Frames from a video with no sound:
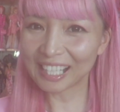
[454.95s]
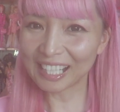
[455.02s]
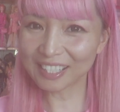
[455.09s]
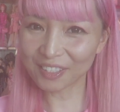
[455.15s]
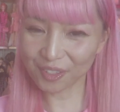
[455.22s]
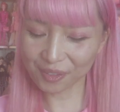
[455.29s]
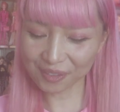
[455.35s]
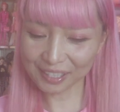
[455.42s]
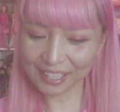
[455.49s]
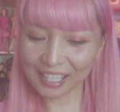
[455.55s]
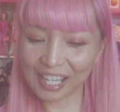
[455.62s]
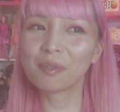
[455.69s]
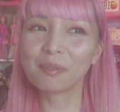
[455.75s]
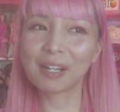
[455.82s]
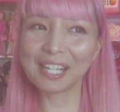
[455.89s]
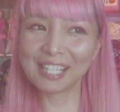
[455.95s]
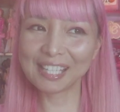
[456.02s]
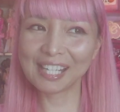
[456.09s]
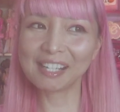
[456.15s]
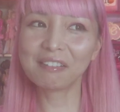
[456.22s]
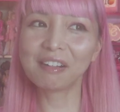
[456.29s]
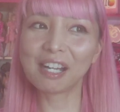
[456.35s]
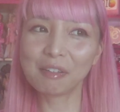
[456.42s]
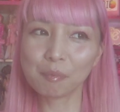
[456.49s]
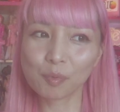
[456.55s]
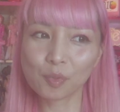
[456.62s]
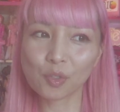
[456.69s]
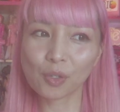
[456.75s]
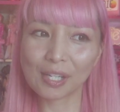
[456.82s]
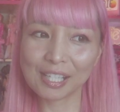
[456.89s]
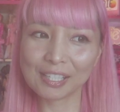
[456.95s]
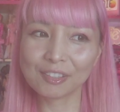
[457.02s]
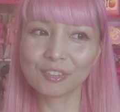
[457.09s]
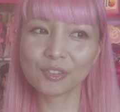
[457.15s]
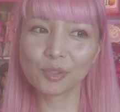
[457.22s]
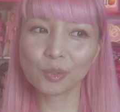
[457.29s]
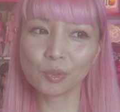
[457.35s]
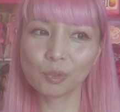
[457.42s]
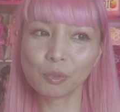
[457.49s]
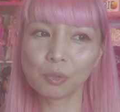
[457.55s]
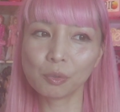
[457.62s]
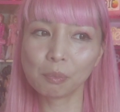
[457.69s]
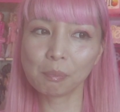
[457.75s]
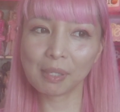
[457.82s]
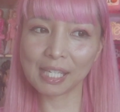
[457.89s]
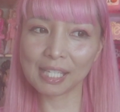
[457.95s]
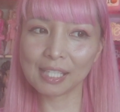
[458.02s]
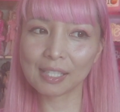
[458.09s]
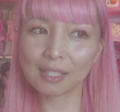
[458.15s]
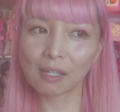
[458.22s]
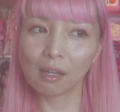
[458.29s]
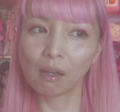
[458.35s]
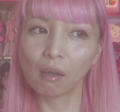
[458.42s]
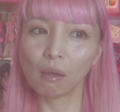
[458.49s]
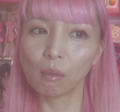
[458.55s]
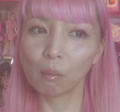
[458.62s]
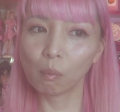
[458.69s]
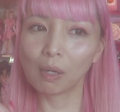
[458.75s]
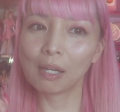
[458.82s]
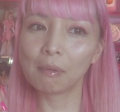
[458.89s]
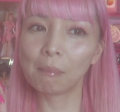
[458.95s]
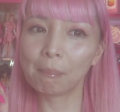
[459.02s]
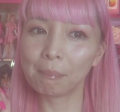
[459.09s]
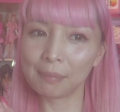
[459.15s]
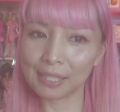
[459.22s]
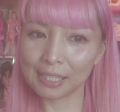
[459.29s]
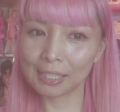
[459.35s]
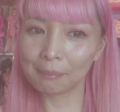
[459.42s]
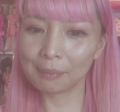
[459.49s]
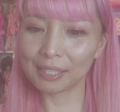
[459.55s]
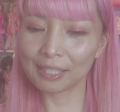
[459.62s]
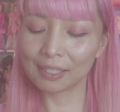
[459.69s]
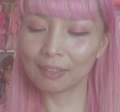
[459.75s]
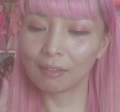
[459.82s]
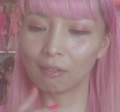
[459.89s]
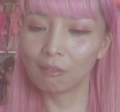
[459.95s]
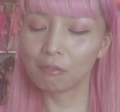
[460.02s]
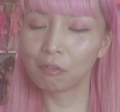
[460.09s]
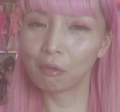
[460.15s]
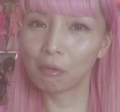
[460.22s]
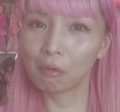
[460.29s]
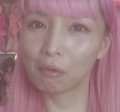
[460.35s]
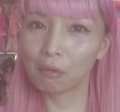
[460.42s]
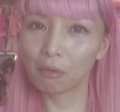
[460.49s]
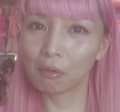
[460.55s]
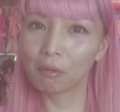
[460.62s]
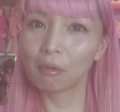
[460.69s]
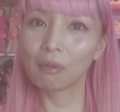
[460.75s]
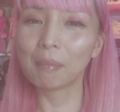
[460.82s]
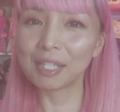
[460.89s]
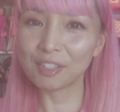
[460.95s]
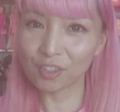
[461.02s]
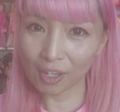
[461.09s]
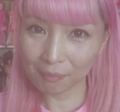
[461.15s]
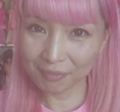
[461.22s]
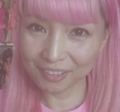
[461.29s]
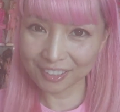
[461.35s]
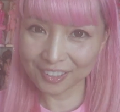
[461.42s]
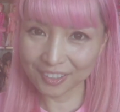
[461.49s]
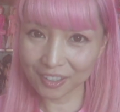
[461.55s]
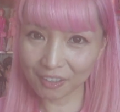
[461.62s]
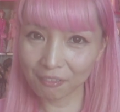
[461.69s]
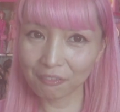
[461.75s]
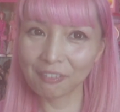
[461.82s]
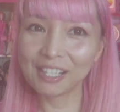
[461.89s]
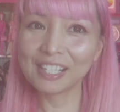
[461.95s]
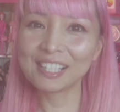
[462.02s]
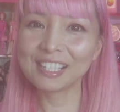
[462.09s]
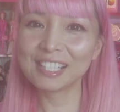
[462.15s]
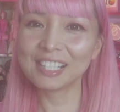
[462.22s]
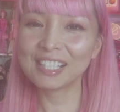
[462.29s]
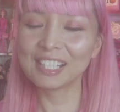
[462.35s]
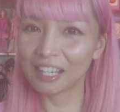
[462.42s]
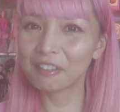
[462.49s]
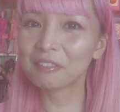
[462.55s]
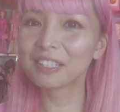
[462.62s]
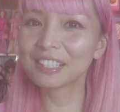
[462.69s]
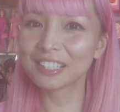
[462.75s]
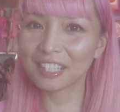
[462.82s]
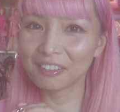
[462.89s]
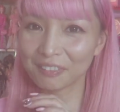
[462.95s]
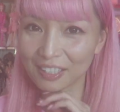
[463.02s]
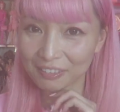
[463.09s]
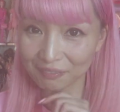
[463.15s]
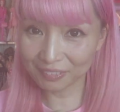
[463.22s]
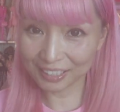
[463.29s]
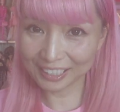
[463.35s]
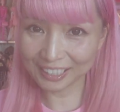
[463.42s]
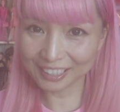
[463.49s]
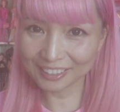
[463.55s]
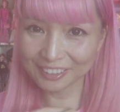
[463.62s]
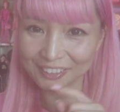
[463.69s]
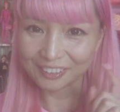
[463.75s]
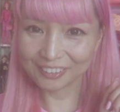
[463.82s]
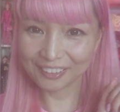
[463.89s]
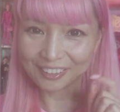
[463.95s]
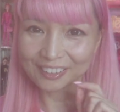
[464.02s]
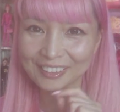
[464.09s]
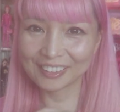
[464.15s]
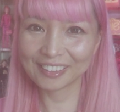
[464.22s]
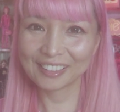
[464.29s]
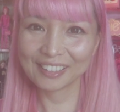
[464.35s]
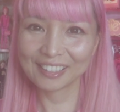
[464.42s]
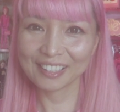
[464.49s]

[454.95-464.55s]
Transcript: Actually, right now I'm trying to make one mini me for my Japanese girlfriend. I want to give that mini to her